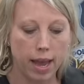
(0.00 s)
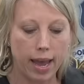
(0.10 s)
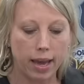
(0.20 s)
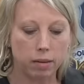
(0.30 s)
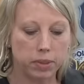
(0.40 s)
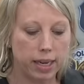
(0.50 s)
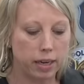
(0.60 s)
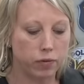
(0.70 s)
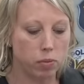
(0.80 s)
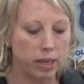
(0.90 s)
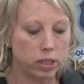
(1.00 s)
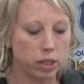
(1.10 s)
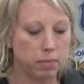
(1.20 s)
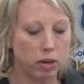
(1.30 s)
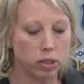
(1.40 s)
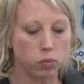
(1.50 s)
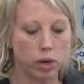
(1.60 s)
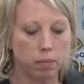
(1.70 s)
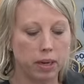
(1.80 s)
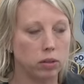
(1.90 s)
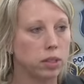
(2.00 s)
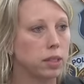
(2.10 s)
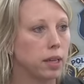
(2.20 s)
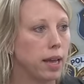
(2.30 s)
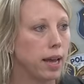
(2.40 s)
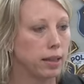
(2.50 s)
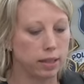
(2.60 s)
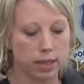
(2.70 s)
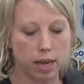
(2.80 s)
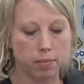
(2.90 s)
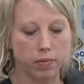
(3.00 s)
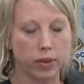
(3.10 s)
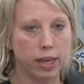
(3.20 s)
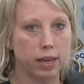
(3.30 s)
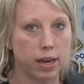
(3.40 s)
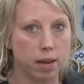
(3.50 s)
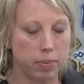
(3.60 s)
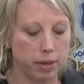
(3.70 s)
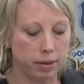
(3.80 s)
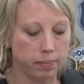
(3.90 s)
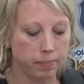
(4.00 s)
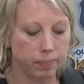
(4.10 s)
and obtained information about his whereabouts at the time of the kidnapping.